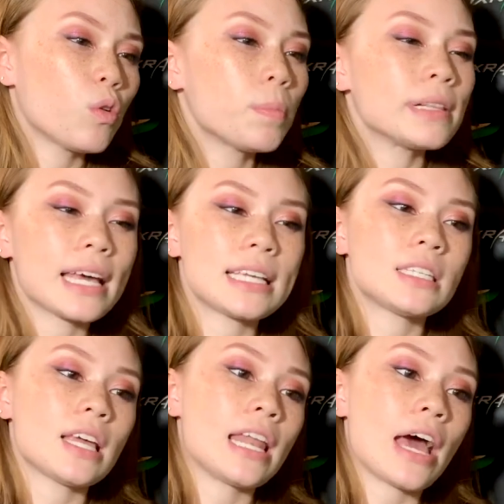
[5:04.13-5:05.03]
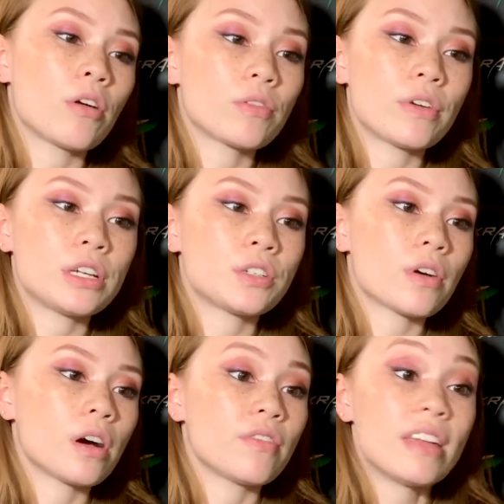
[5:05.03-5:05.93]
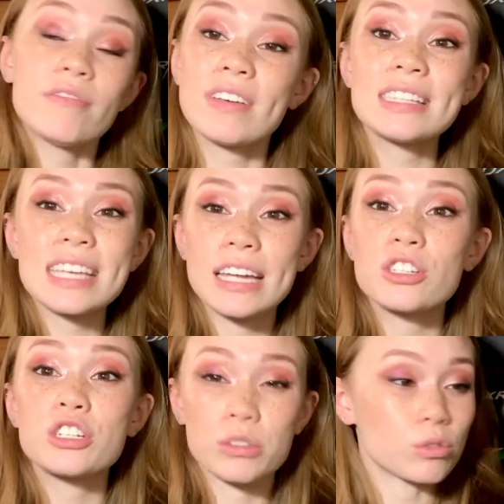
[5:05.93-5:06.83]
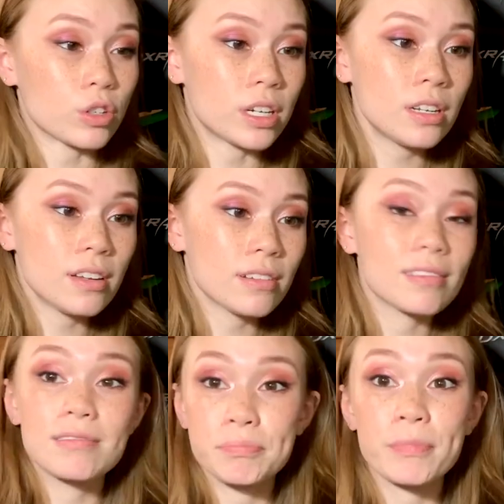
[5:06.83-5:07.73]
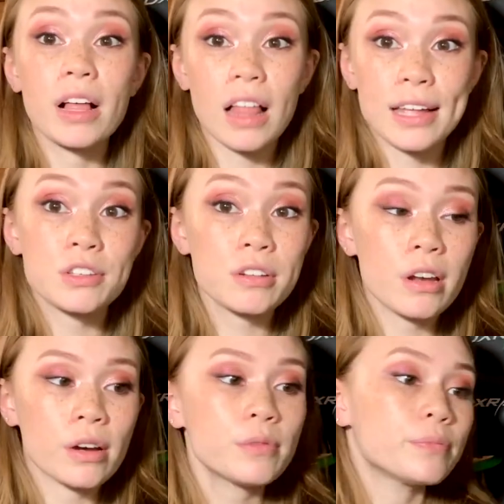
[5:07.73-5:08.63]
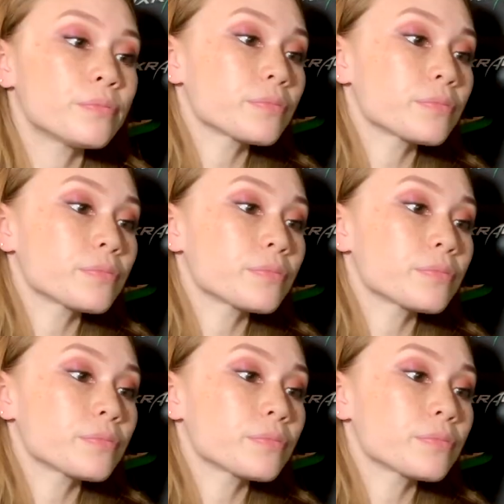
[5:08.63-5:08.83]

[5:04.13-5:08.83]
cool place and out of reach of infants and children. Glad to know.